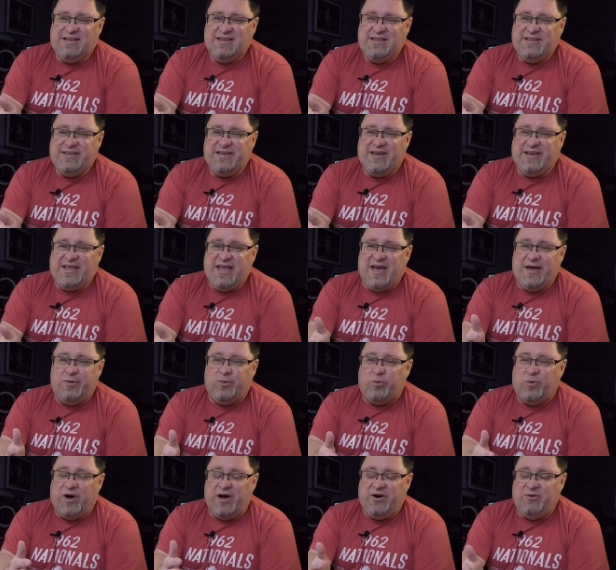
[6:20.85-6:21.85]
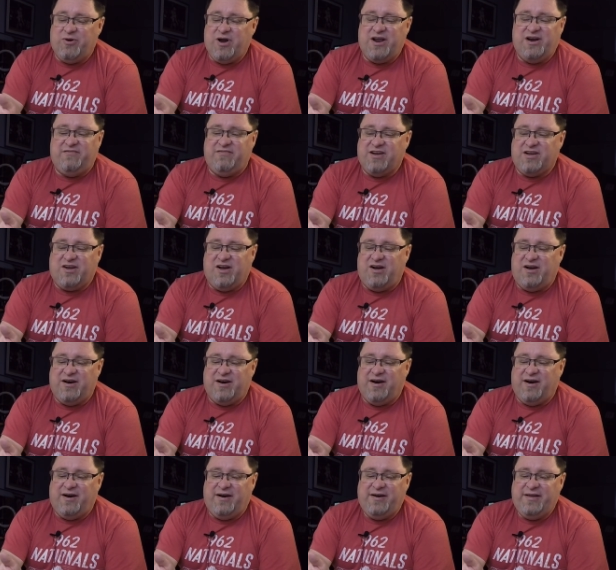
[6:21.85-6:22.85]
You get one run of a
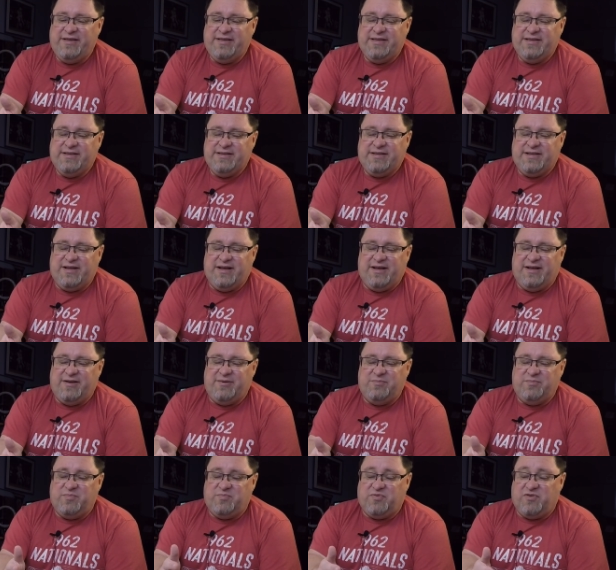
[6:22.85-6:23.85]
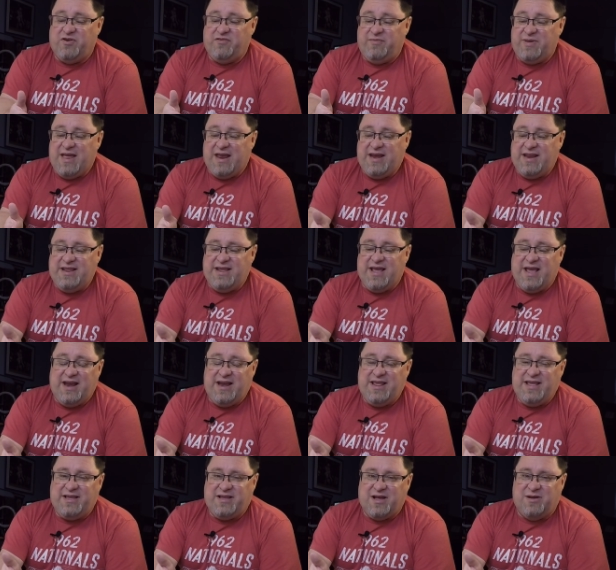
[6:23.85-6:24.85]
car from
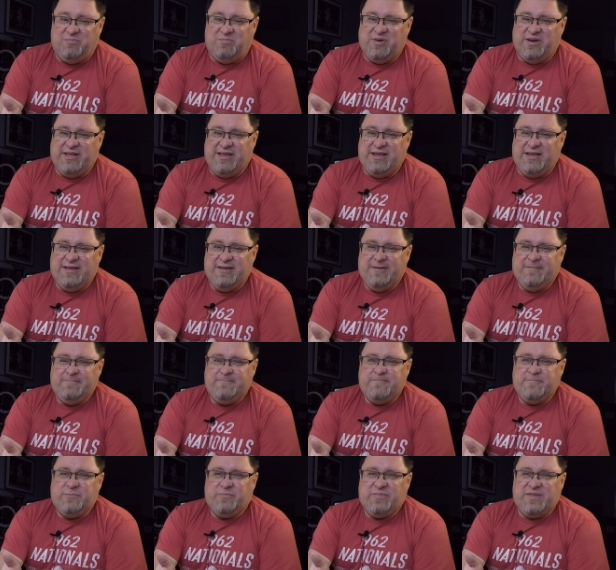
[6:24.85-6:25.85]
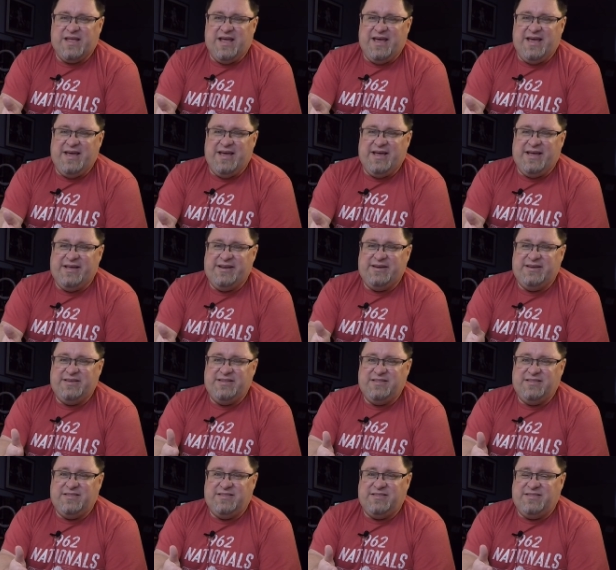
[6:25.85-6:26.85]
any company, and
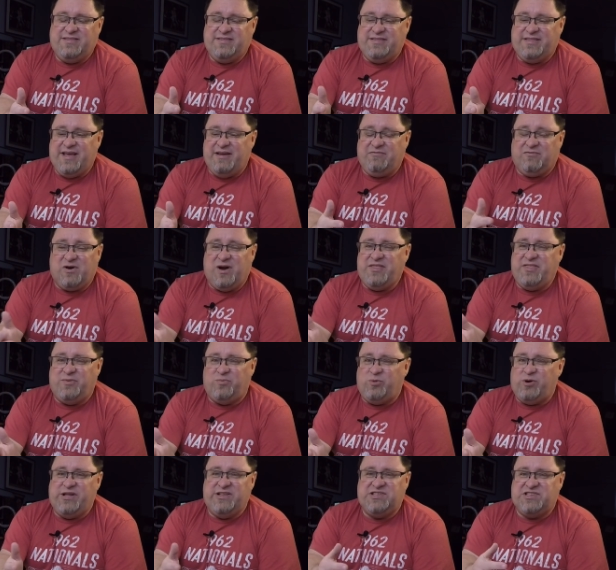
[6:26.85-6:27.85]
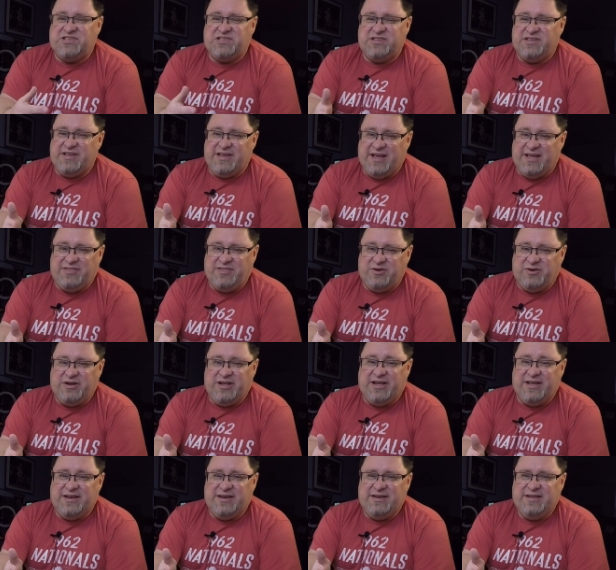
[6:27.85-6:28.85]
they've run them once, and they're done.